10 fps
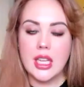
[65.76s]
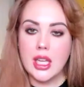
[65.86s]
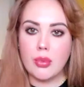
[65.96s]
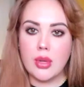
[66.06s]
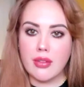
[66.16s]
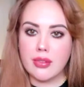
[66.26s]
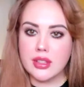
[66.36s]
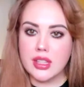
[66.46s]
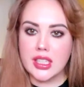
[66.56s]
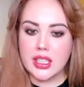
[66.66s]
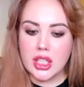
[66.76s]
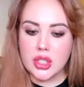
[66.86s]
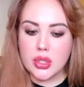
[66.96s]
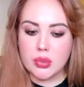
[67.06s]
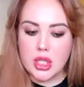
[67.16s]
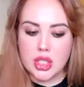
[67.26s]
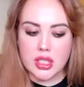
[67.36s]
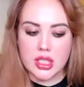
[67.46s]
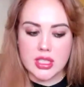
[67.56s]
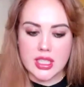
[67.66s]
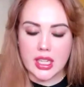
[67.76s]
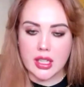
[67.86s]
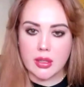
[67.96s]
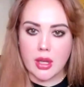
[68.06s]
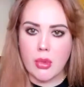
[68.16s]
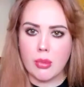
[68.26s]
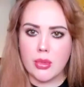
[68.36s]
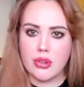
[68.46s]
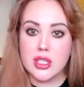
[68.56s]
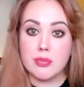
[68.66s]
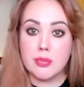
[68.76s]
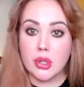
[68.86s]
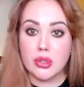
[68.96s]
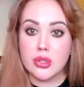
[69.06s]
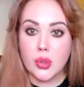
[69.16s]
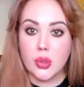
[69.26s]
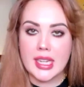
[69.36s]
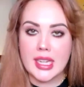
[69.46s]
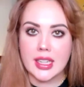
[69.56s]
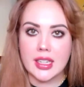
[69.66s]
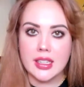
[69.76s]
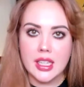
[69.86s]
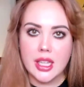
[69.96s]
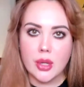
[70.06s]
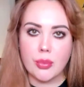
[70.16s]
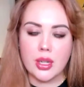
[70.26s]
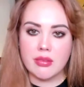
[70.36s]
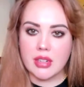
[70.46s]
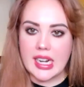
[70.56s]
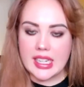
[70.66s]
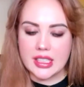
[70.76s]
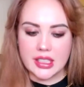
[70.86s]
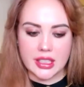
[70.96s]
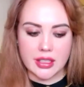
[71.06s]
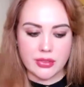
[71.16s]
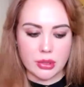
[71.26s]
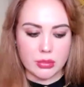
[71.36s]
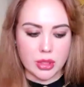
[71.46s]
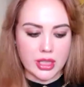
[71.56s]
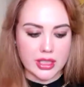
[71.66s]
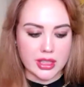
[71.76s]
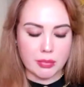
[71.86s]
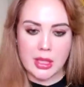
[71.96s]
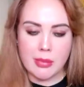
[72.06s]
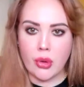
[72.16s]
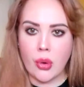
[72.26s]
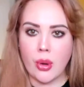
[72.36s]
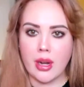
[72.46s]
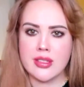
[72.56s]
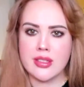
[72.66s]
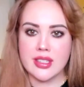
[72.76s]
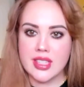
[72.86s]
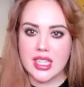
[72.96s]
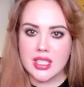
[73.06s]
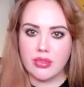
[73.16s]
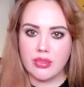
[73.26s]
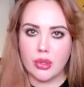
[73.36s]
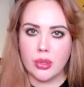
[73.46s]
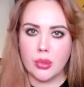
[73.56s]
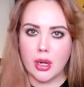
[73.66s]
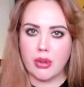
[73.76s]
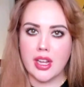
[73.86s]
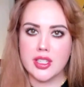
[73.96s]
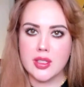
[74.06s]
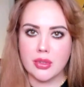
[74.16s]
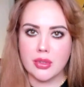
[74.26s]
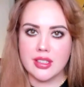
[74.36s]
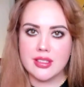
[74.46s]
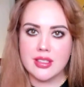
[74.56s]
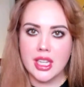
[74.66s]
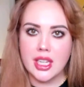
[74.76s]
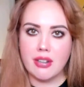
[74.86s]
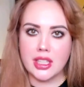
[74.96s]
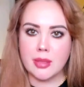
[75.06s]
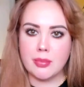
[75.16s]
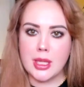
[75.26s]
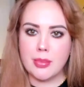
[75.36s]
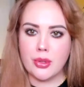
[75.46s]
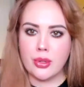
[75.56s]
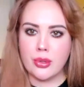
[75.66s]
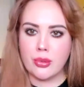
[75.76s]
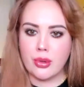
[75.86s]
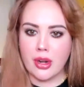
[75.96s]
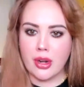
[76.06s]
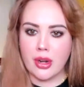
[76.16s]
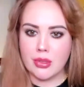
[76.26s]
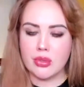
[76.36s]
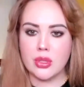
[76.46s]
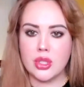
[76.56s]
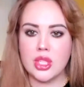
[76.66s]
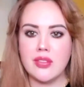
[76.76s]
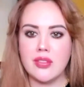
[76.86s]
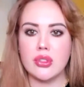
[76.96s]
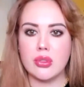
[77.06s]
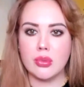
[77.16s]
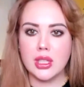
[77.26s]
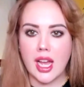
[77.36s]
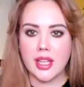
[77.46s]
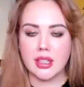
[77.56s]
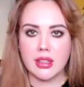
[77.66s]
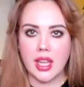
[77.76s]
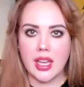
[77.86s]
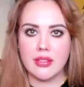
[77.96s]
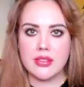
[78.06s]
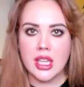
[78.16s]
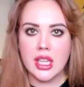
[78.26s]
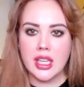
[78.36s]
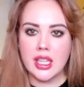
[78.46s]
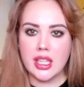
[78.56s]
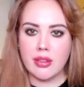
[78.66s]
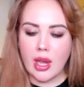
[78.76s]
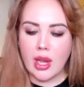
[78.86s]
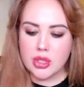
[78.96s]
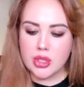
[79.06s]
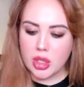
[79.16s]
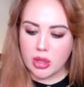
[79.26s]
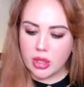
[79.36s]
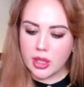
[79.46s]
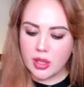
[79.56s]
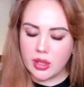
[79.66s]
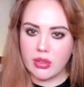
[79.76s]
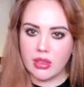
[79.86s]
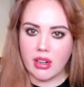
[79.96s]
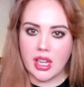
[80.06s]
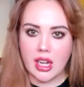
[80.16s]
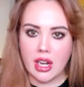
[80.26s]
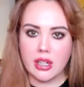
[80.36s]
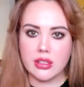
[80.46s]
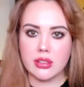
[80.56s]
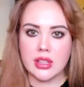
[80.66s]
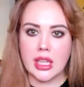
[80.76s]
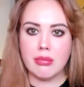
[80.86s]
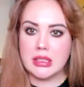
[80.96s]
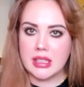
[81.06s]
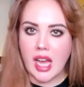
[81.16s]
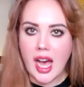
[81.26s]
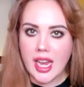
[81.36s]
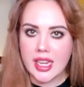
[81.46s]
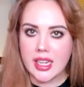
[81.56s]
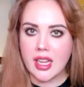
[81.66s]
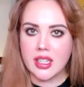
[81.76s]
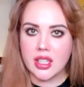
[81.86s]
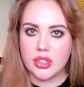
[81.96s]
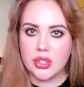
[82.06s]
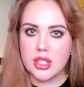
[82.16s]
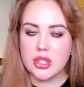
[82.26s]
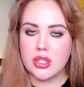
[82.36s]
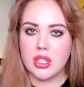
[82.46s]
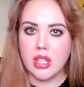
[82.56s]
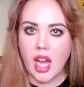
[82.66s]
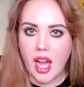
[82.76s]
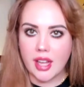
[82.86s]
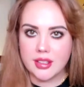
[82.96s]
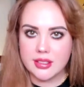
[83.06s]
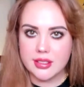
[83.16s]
We often think intuition is like a moment of spiritual awakening, when in reality, if you look at the people who are successful, who are prosperous, right, the people who are able to achieve and do a lot in their lives, if you actually look into their character, they rely on intuition a lot.